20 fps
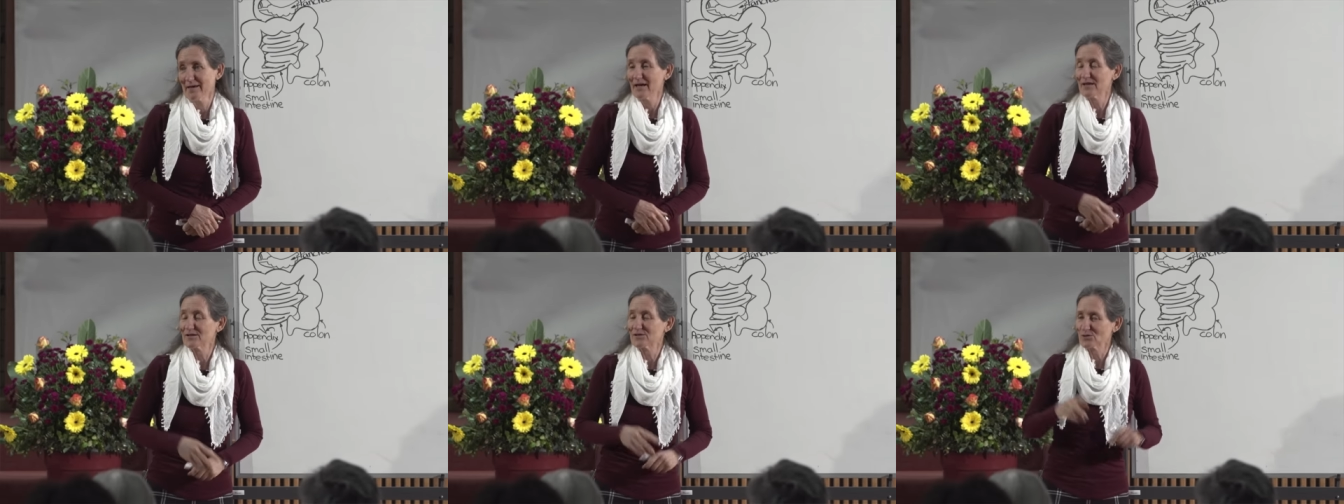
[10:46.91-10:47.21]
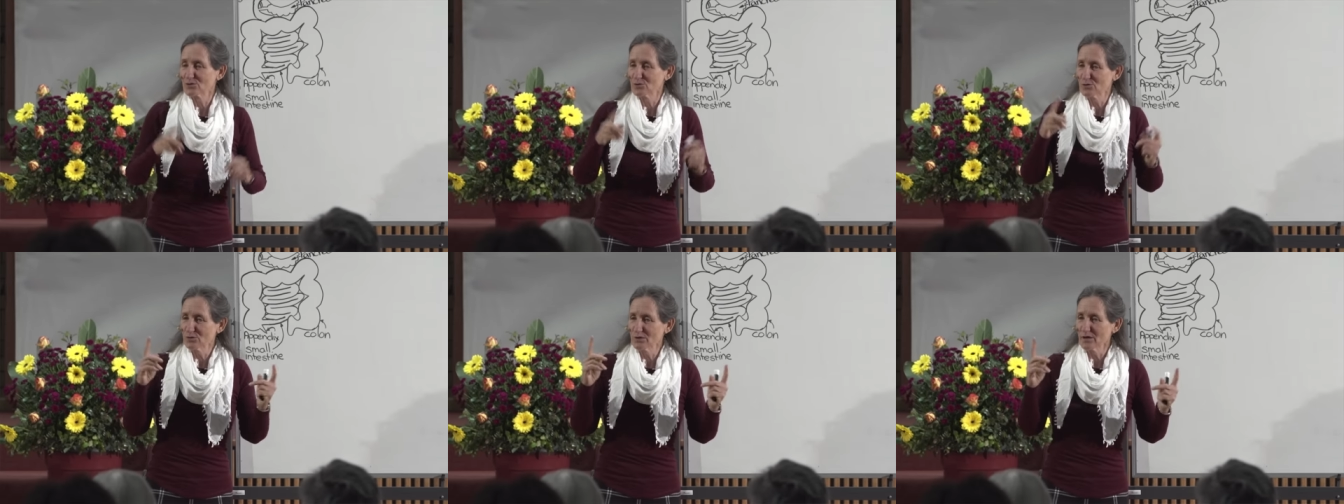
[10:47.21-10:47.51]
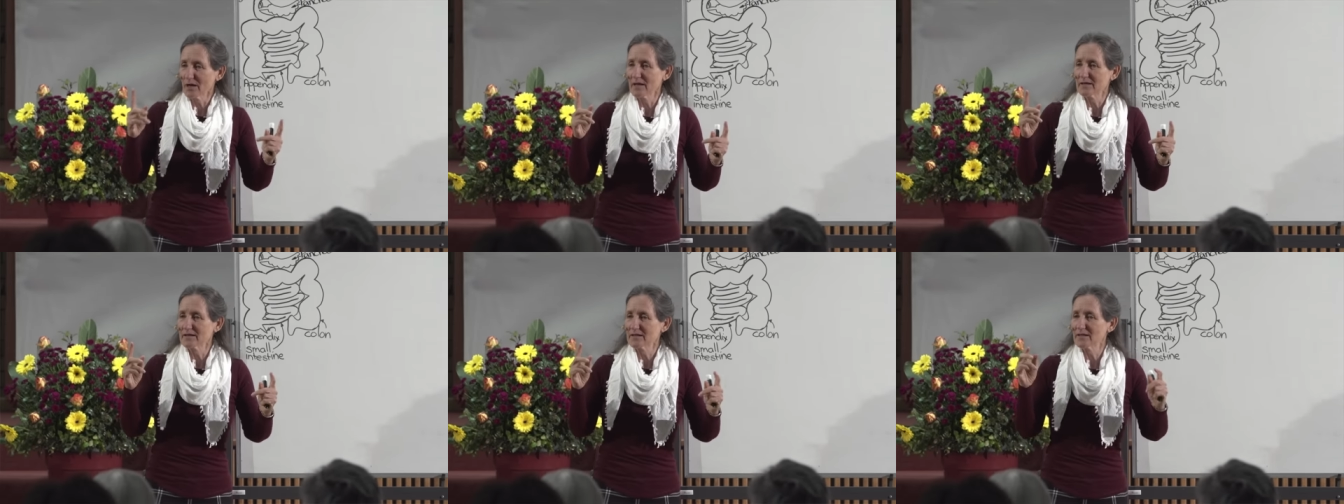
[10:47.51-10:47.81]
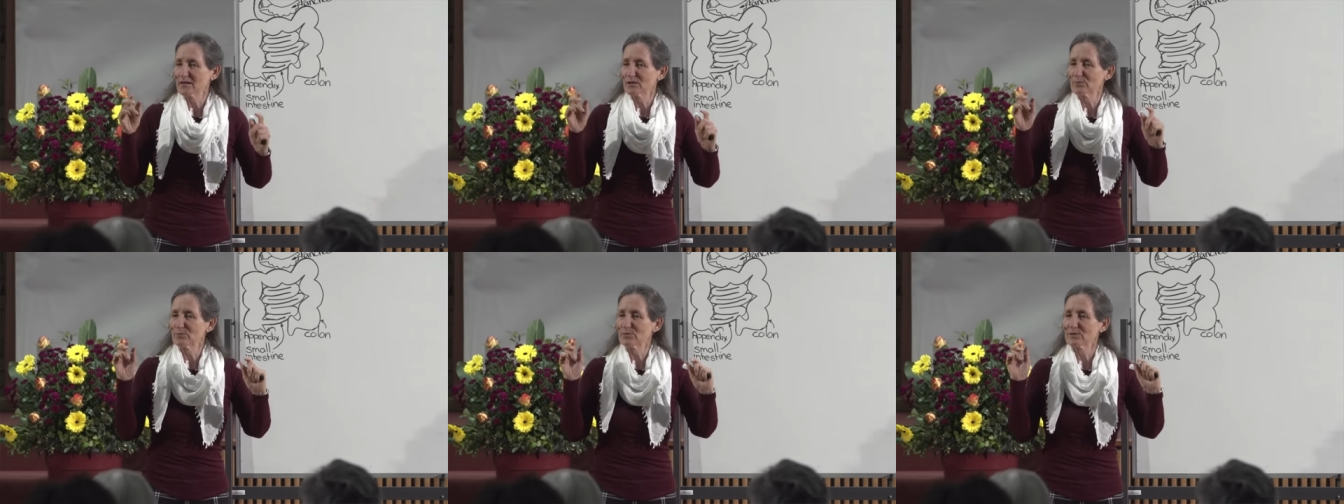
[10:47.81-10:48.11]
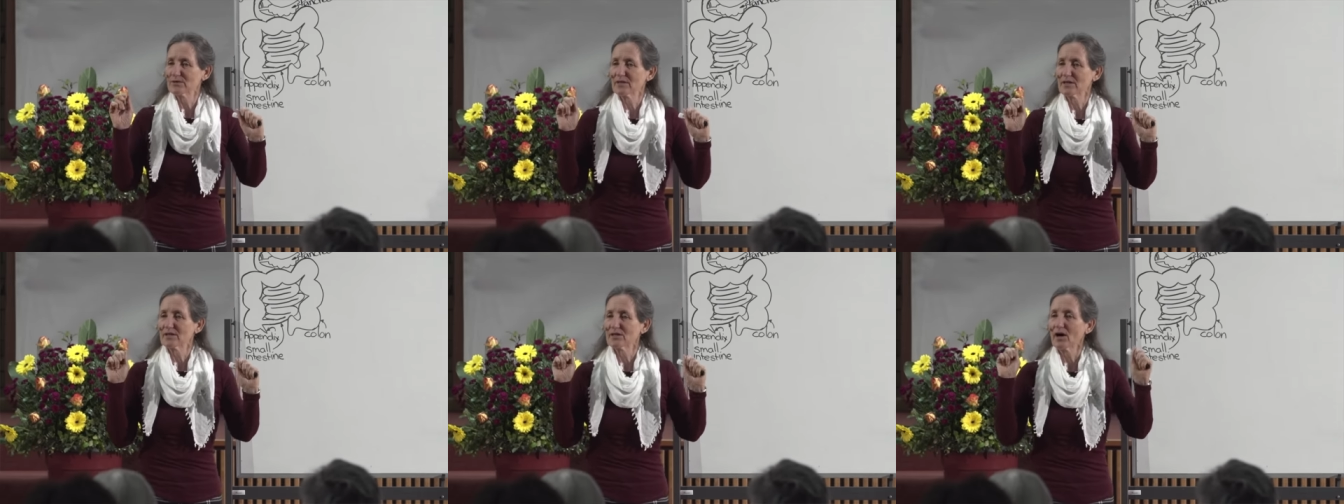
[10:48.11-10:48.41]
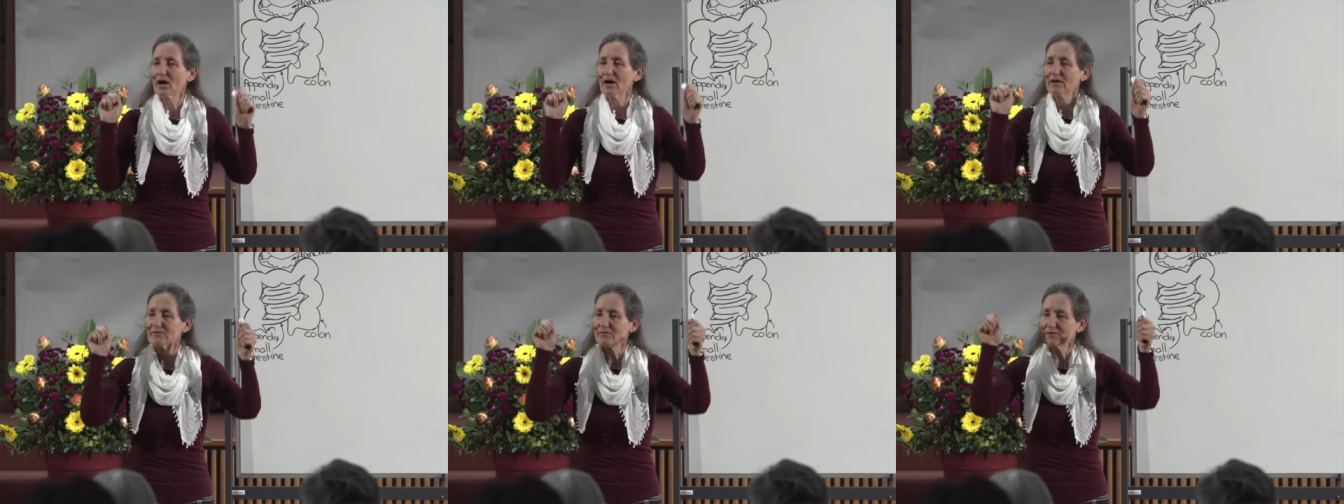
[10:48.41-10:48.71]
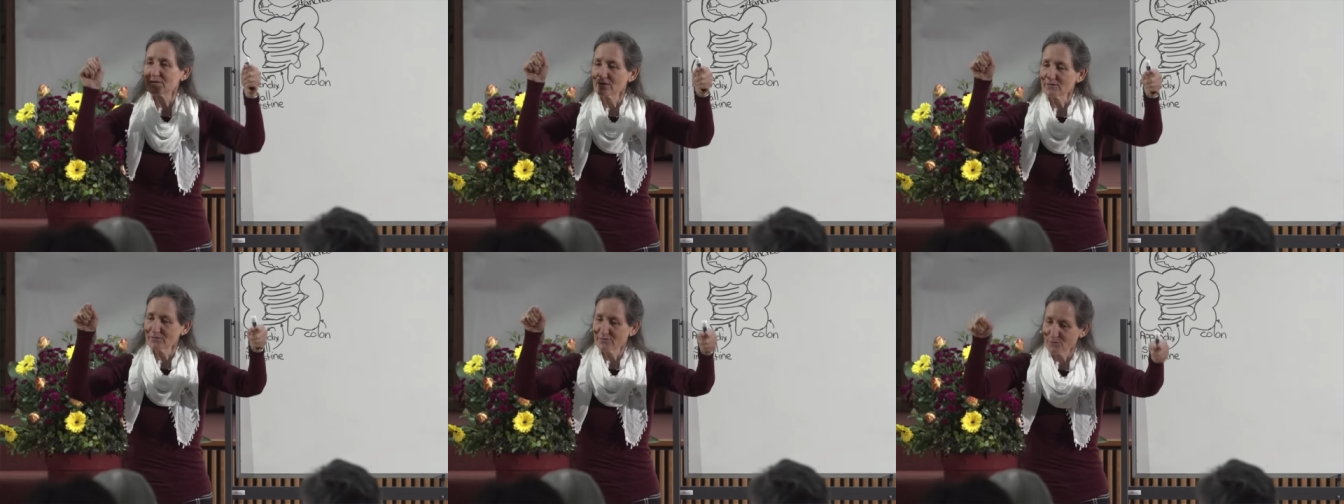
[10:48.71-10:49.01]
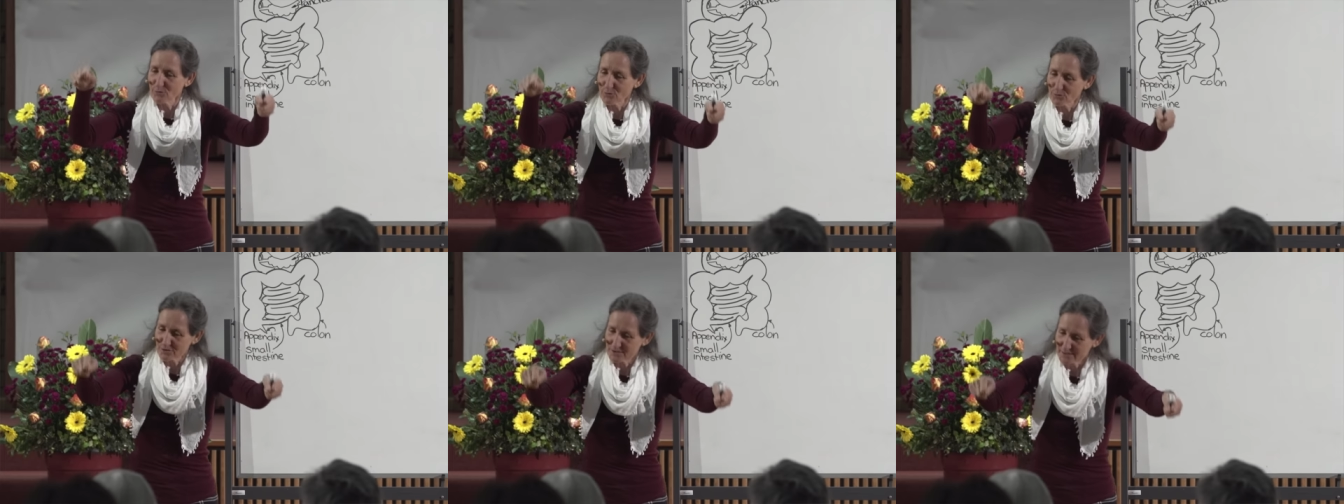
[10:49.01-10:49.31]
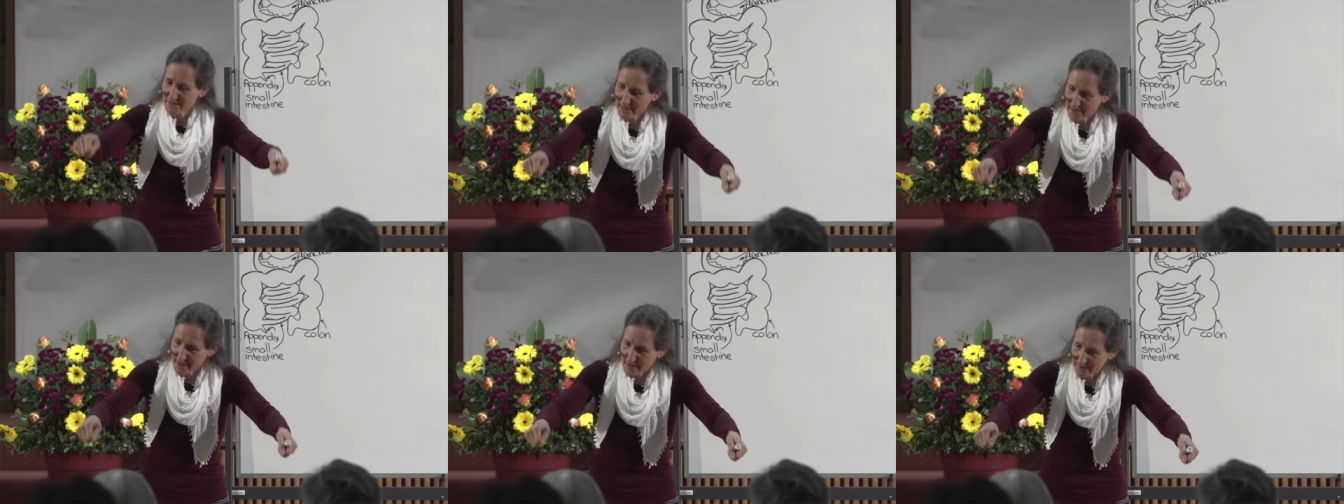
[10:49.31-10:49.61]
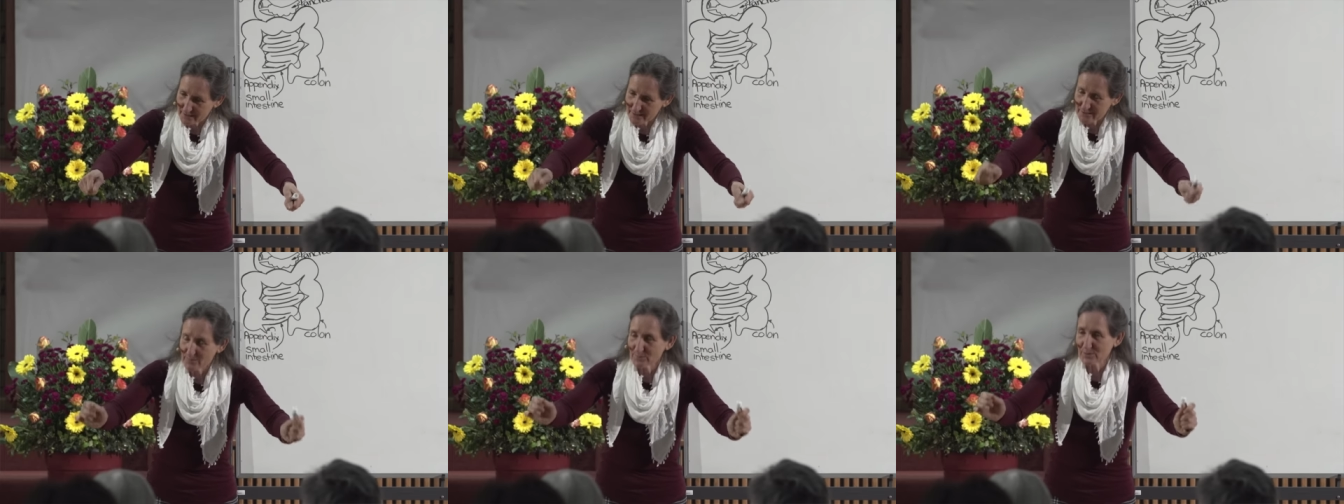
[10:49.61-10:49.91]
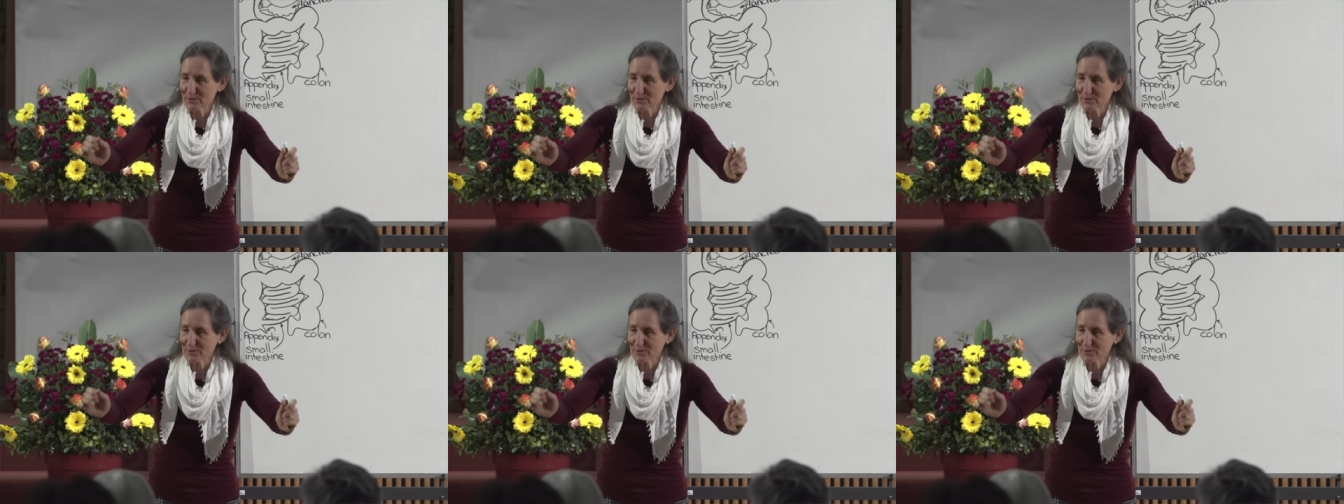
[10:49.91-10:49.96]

It's a good idea to put the knife and the fork down